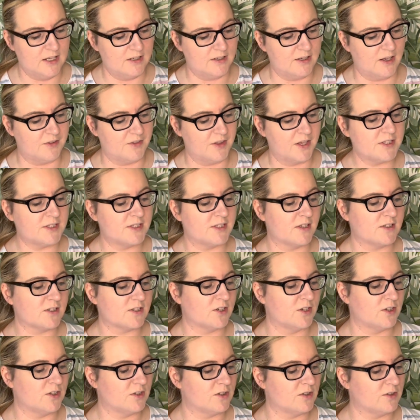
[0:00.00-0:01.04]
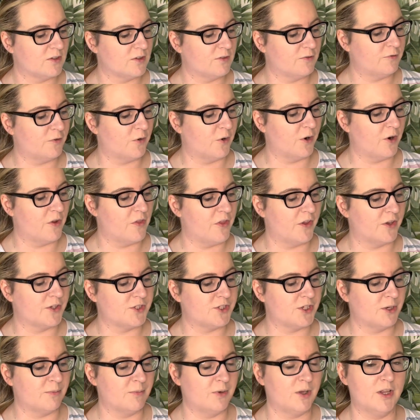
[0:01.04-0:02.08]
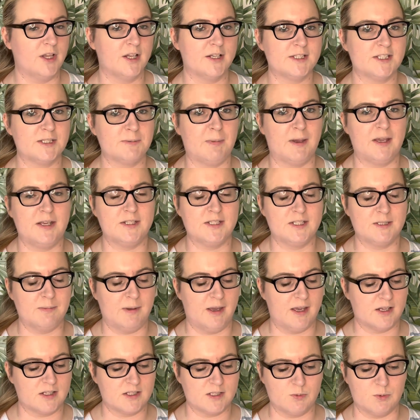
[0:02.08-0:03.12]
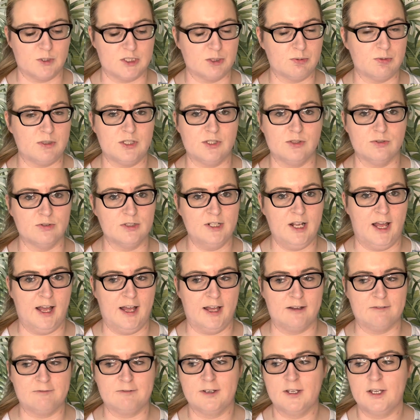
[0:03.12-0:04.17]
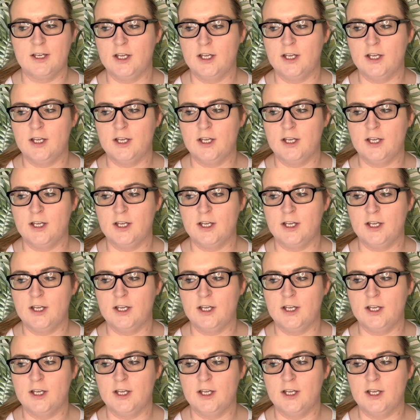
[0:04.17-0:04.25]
Now this does call for the Chermoula spice mix, which we don't have.